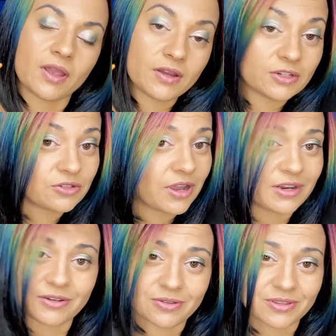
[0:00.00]
going to try to
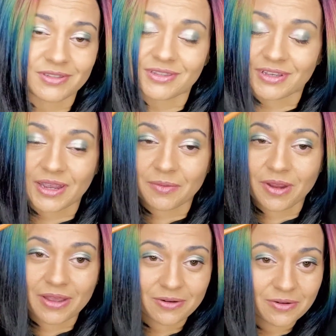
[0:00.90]
do this in the camera.
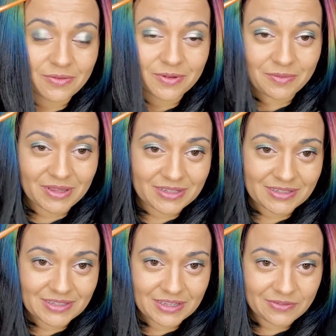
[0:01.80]
I don't know if I'm going to be that
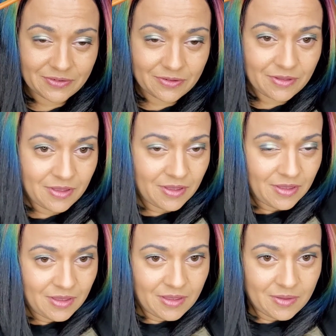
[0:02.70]
successful.
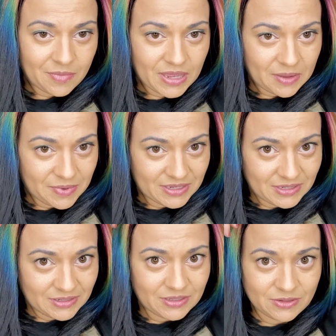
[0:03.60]
But I
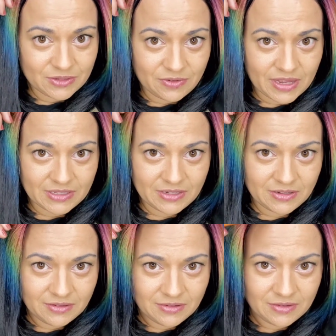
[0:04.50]
basically use a rat
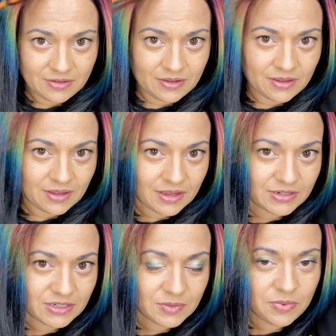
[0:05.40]
tail and
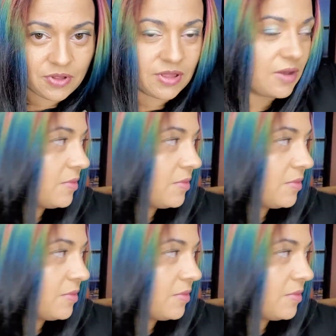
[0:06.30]
just pull out